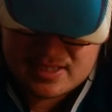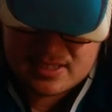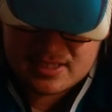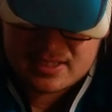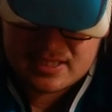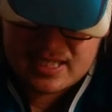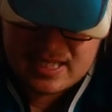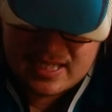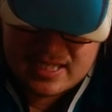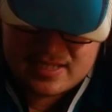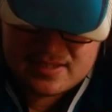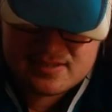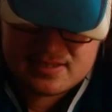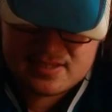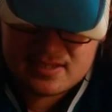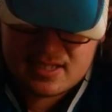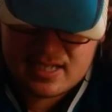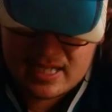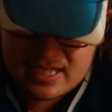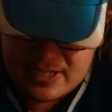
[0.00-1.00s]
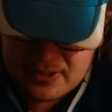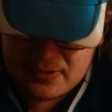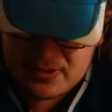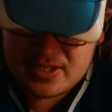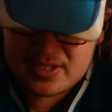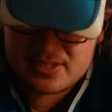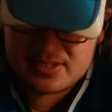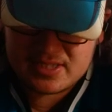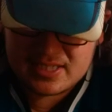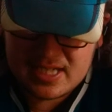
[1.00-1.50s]
Kings,
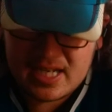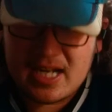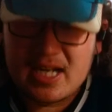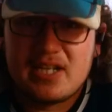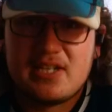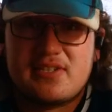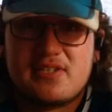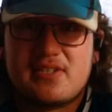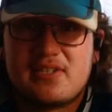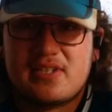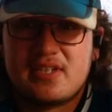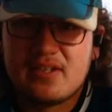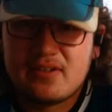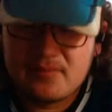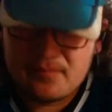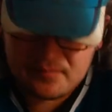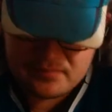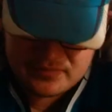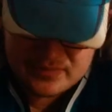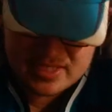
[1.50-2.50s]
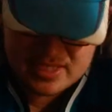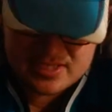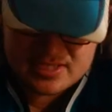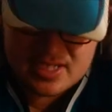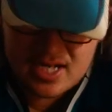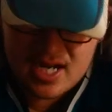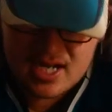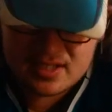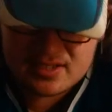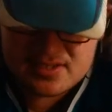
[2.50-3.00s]
Coyotes, the Knights, the
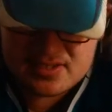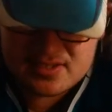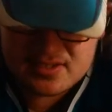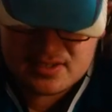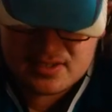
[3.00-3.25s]
Ducks,